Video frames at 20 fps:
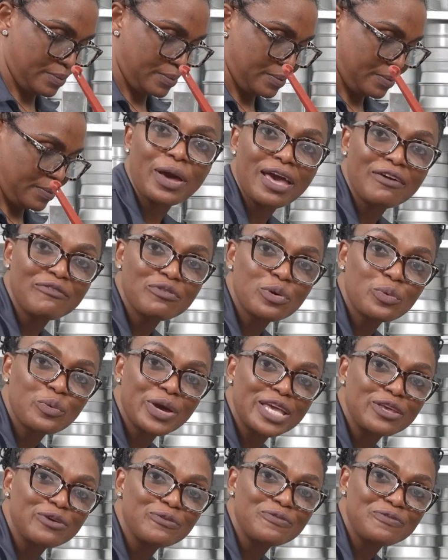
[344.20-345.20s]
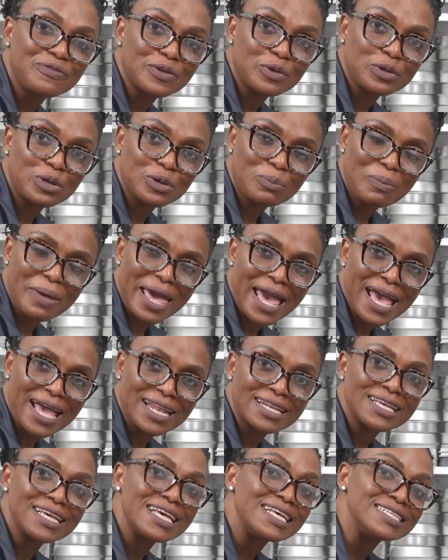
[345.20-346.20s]
Whatever way you fill your
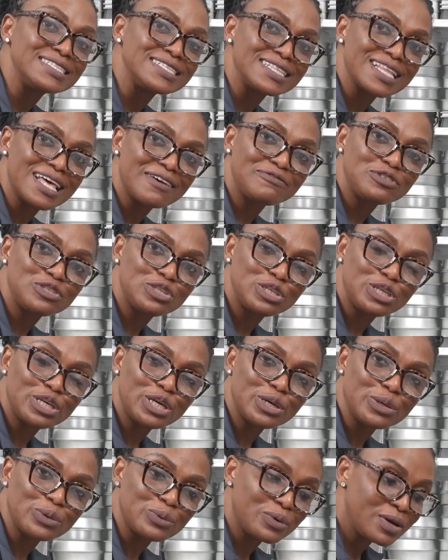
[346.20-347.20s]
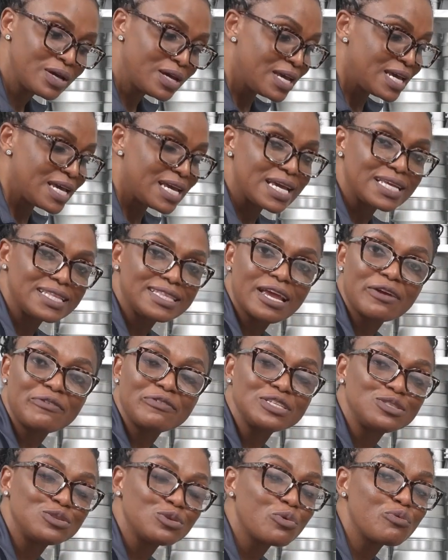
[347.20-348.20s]
pan is left to you. There
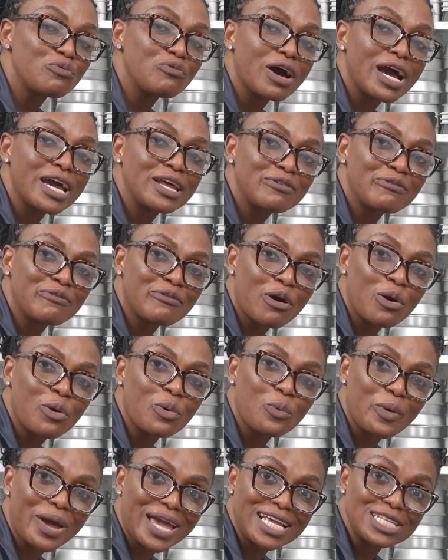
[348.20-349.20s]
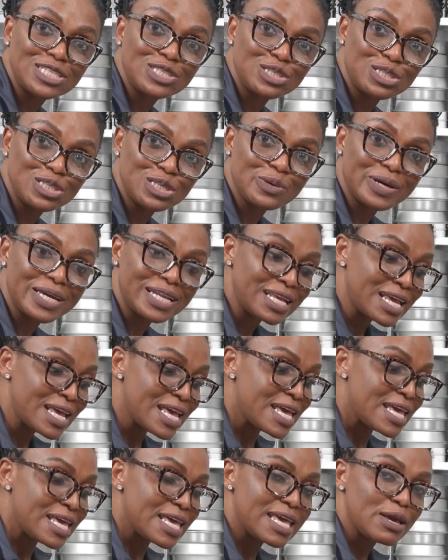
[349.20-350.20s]
is no right or wrong way to do it.
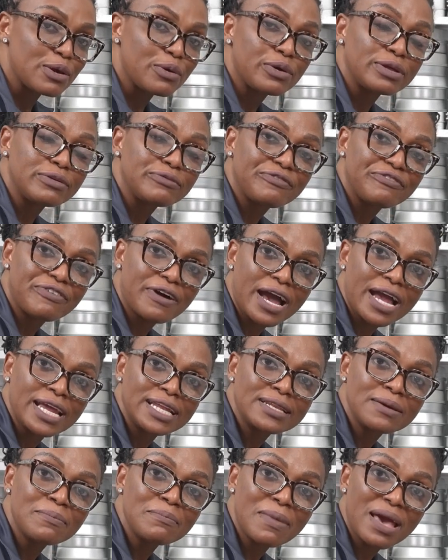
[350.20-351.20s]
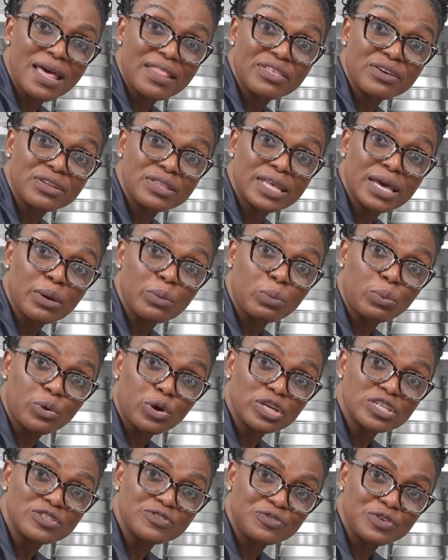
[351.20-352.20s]
Find a method that
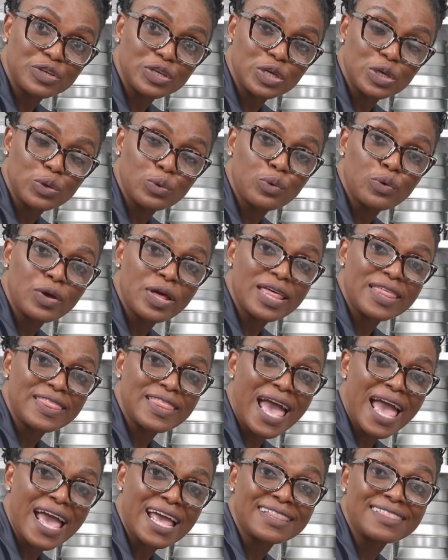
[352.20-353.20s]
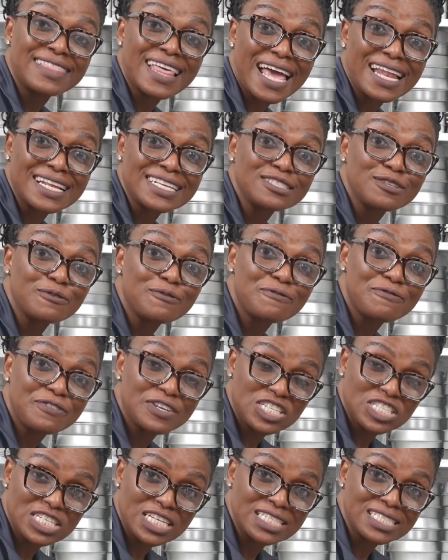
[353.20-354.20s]
works for you and that is
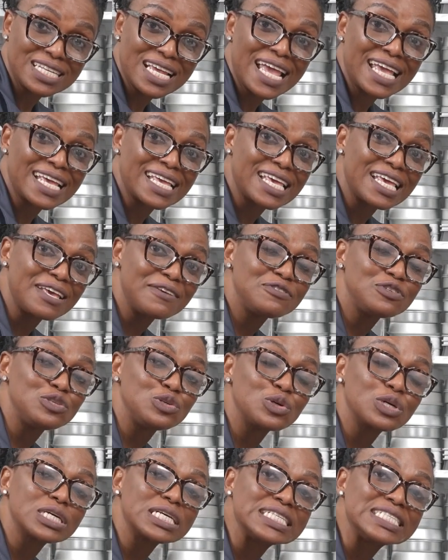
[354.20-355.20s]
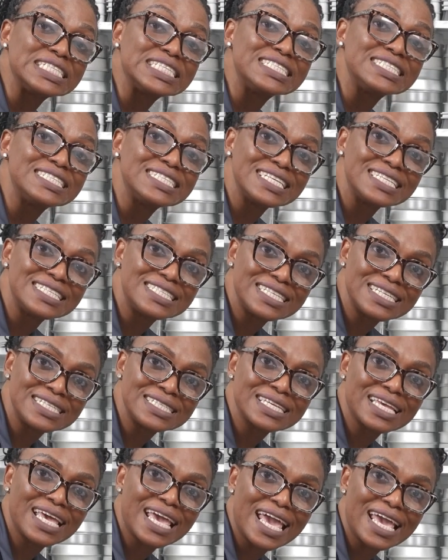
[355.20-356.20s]
efficient and gives you
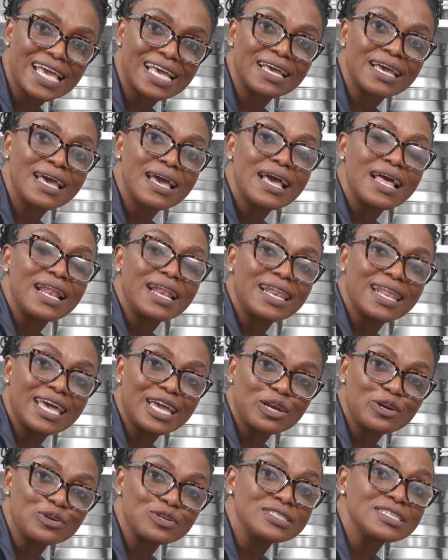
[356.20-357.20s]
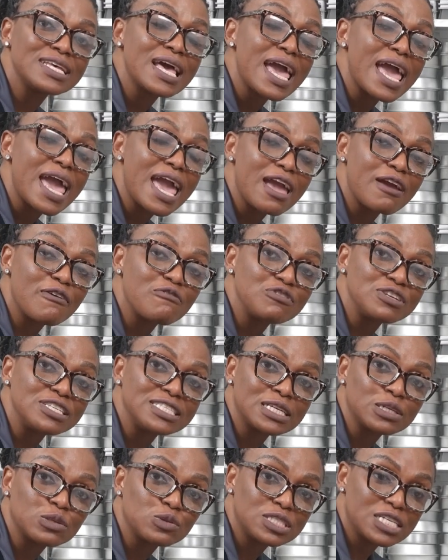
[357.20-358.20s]
consistent cake layers every
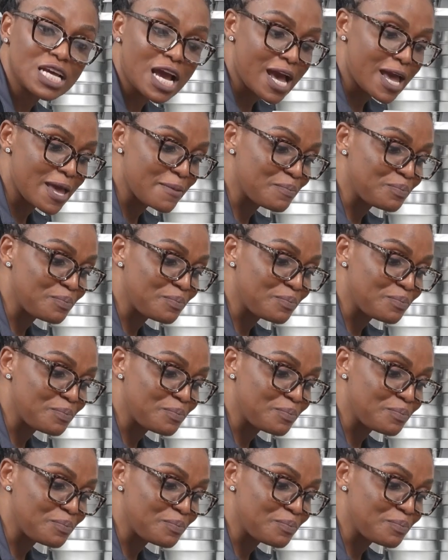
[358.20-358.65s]
single time.